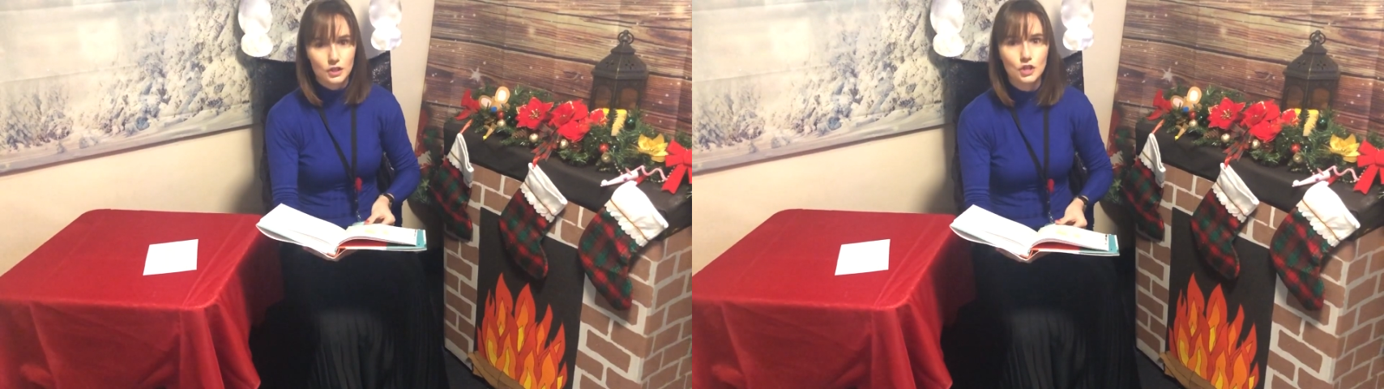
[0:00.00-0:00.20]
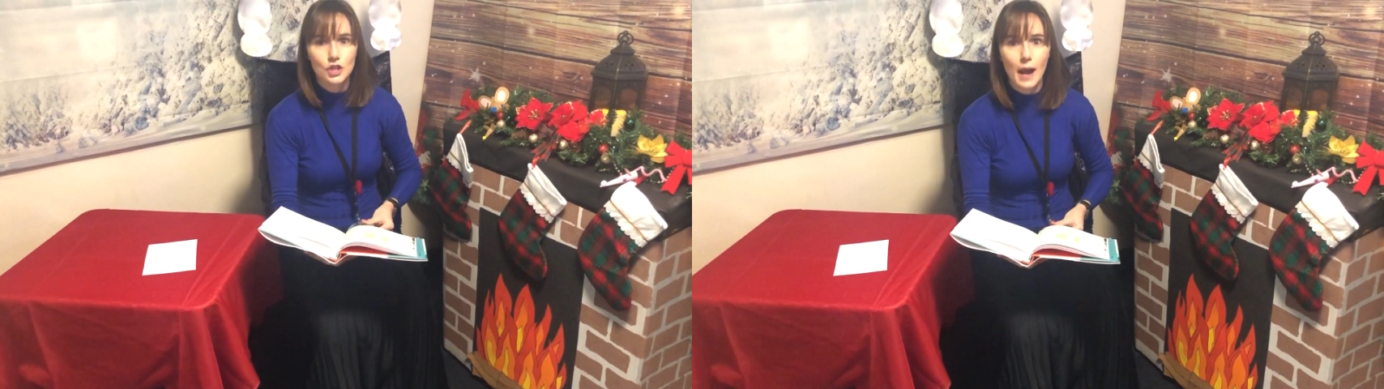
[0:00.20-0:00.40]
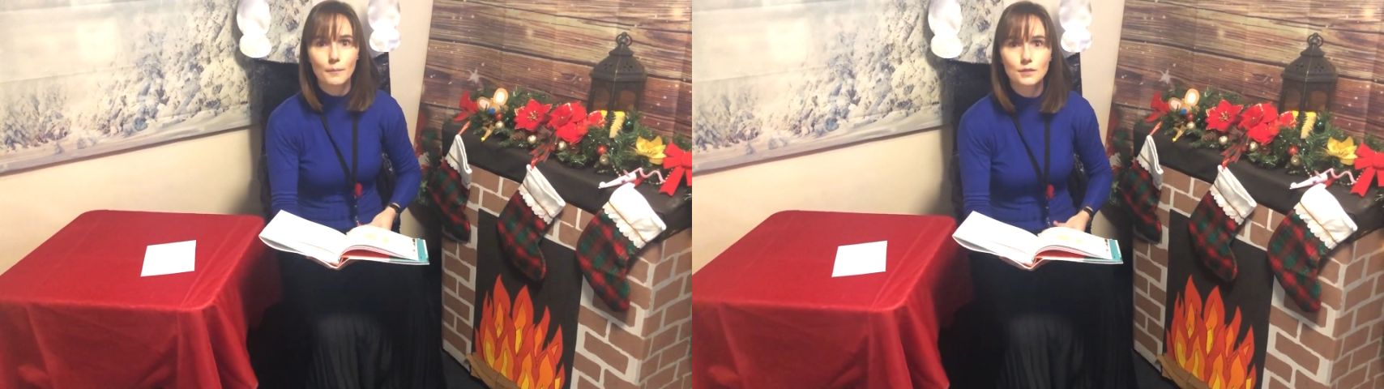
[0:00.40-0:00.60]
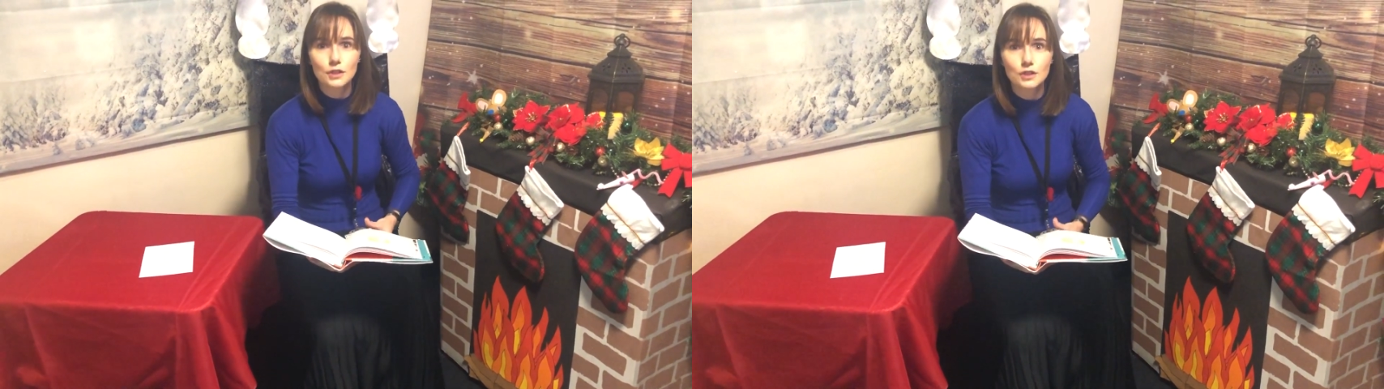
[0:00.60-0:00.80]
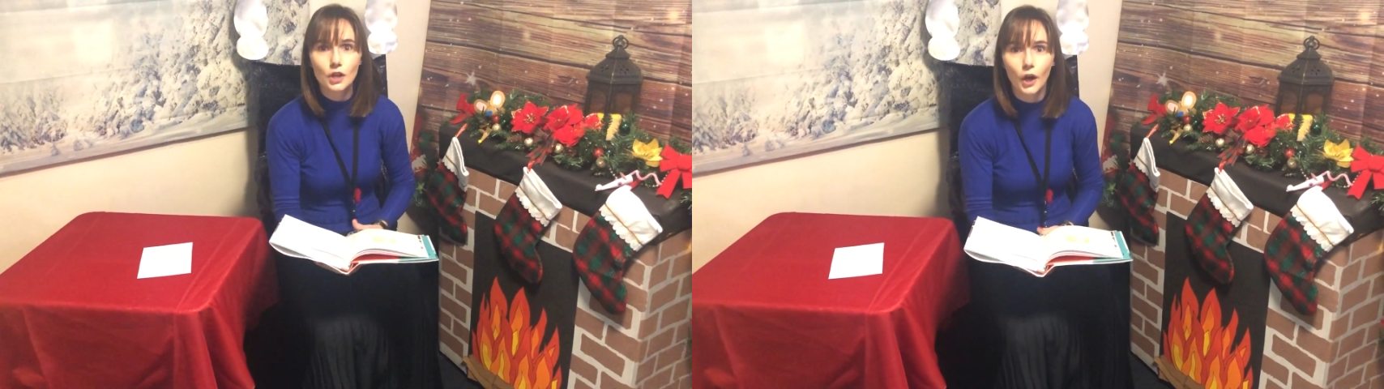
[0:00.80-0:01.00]
chapter
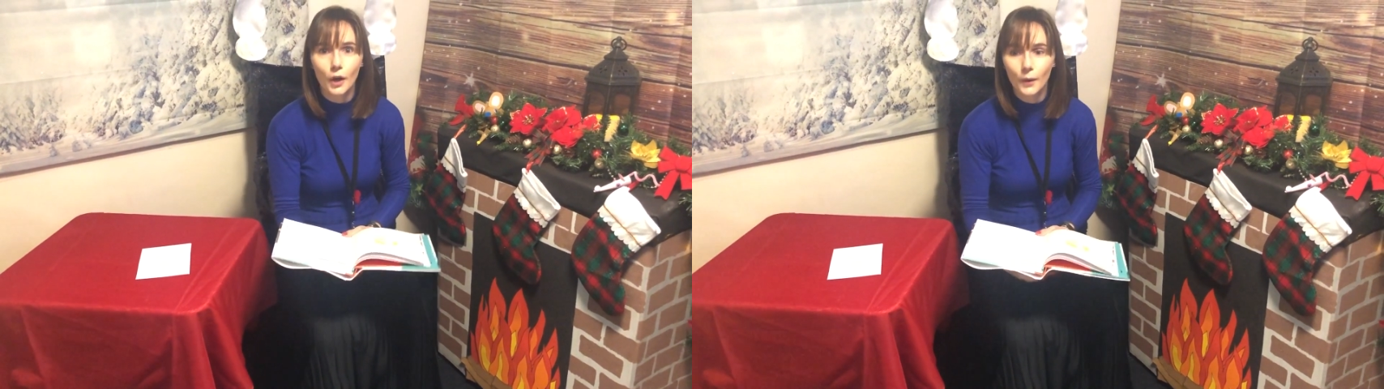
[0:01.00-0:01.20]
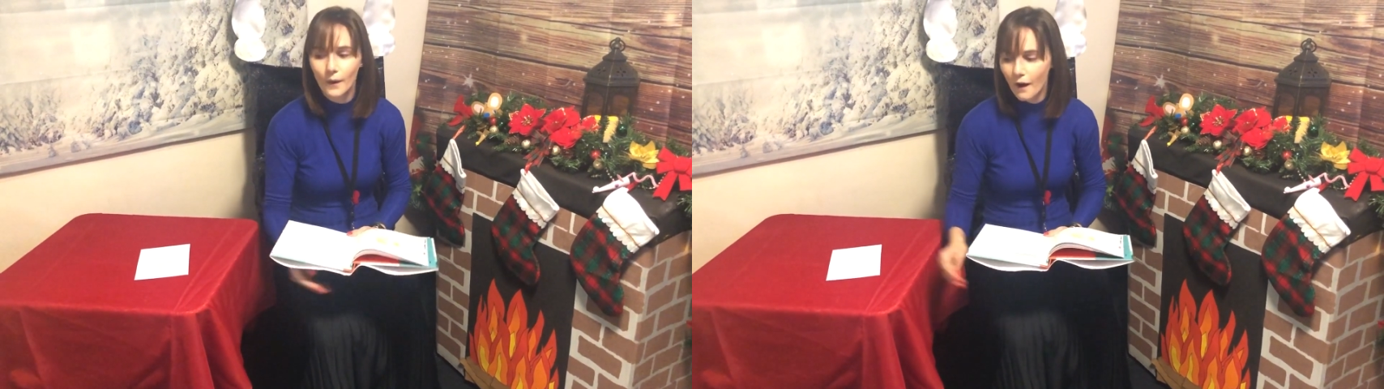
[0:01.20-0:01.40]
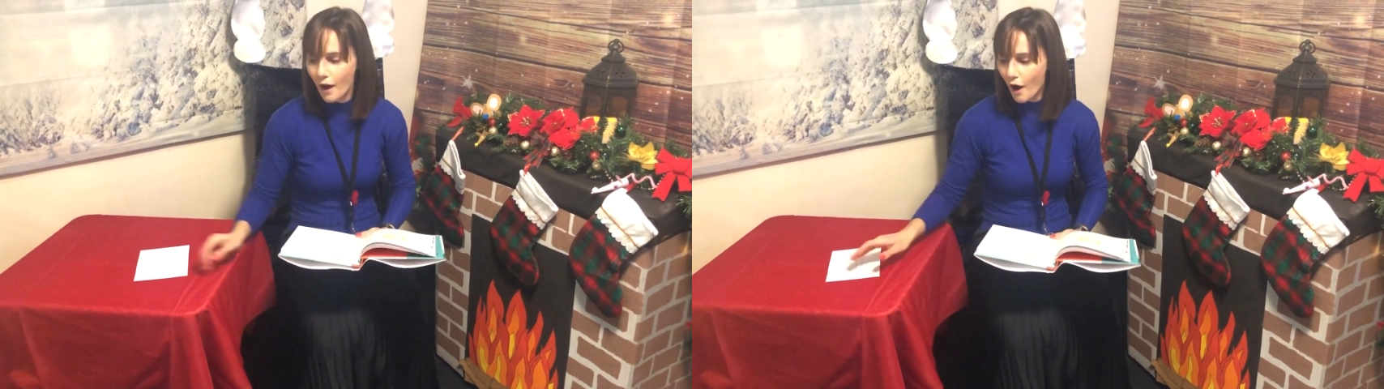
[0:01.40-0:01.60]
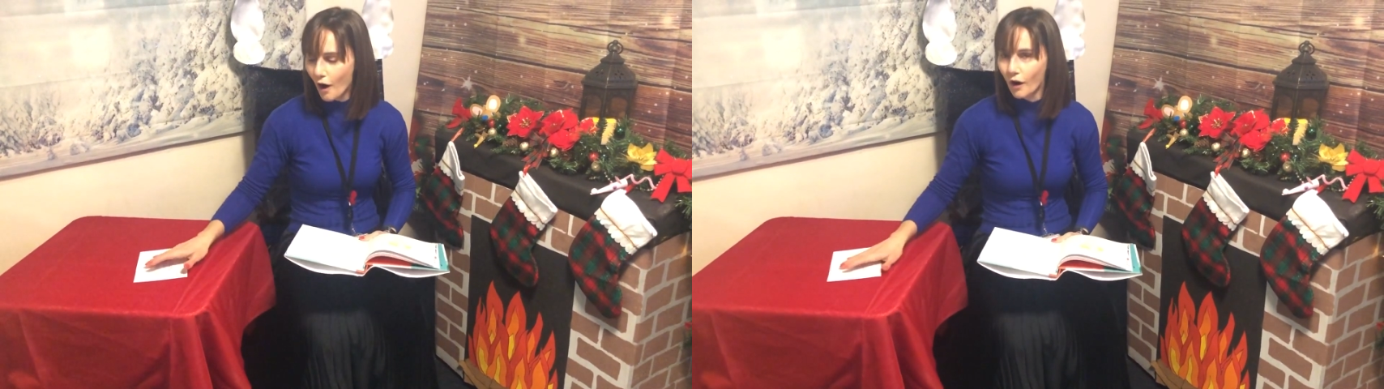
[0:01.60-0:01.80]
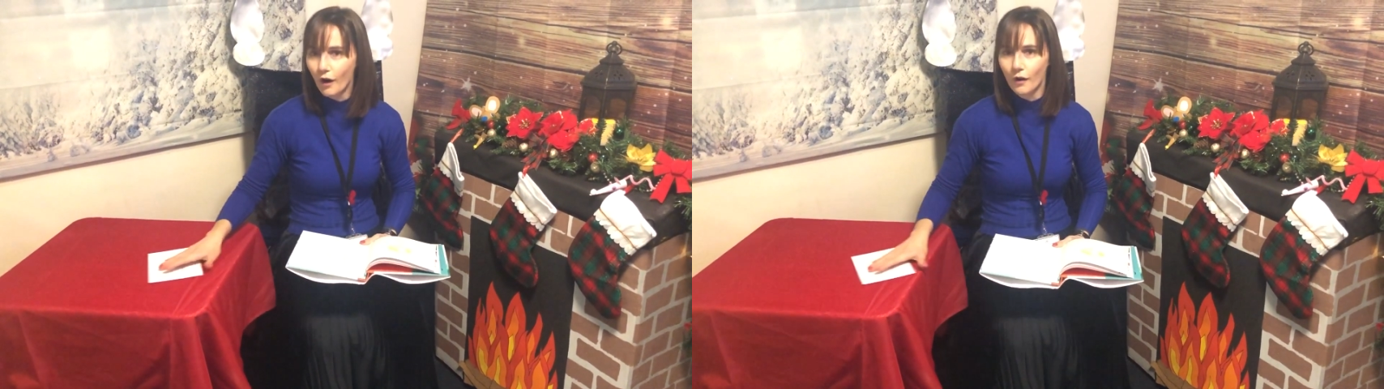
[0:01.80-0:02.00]
2
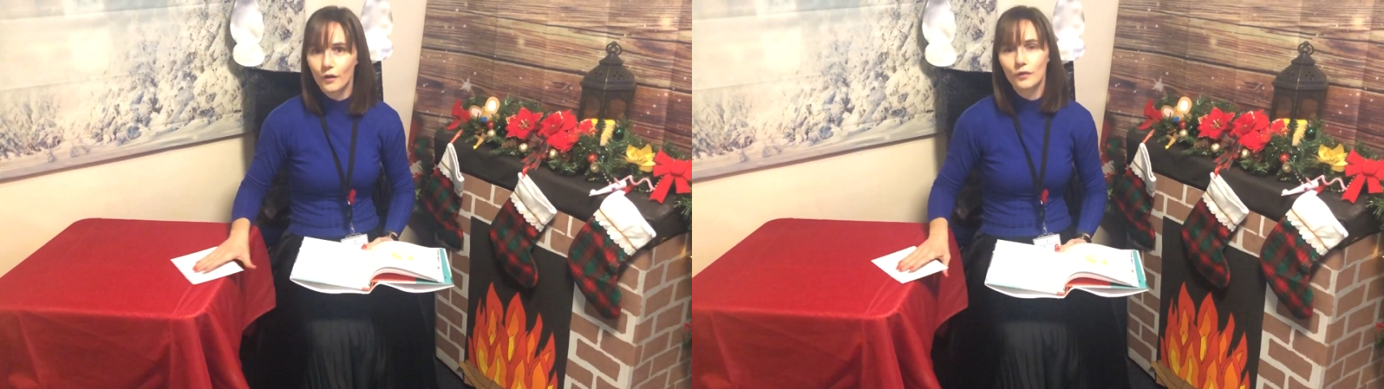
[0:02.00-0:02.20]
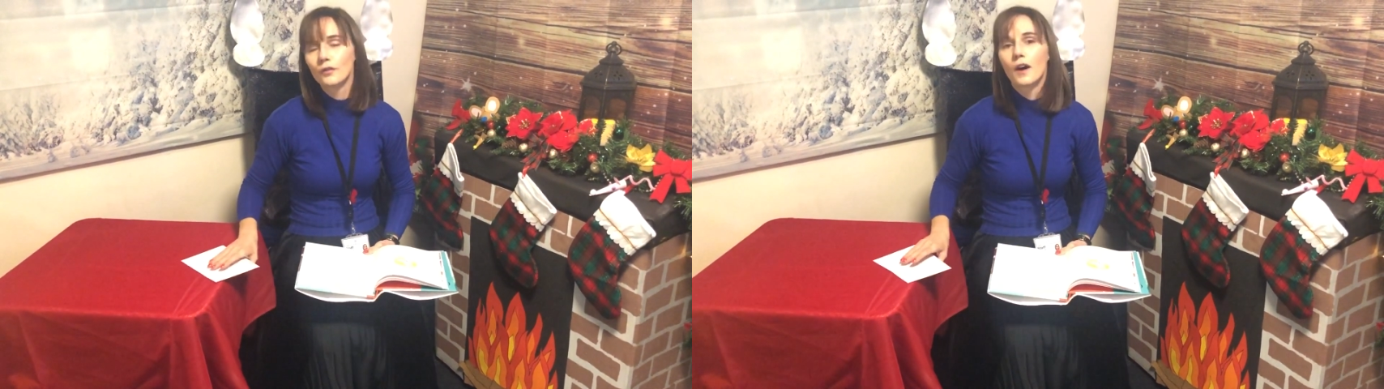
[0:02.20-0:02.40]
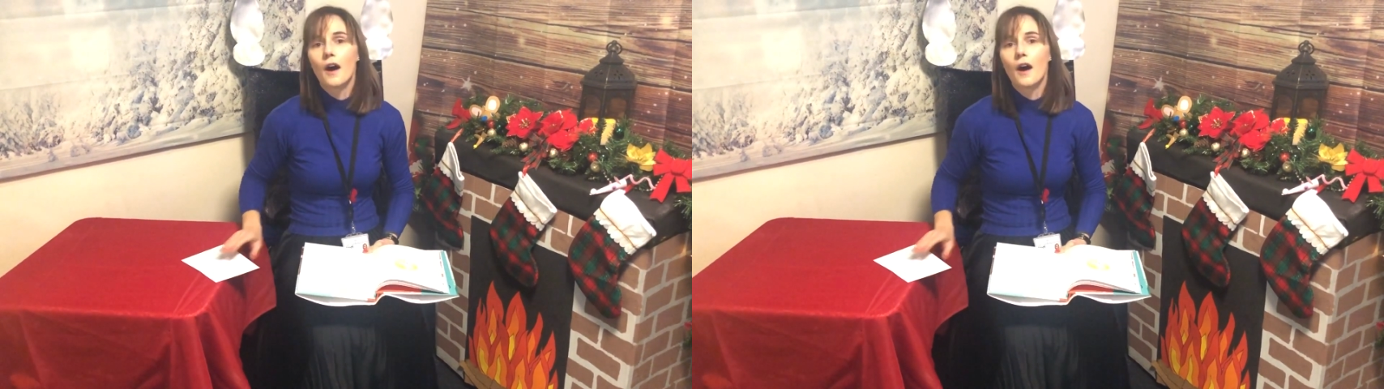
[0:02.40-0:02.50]
of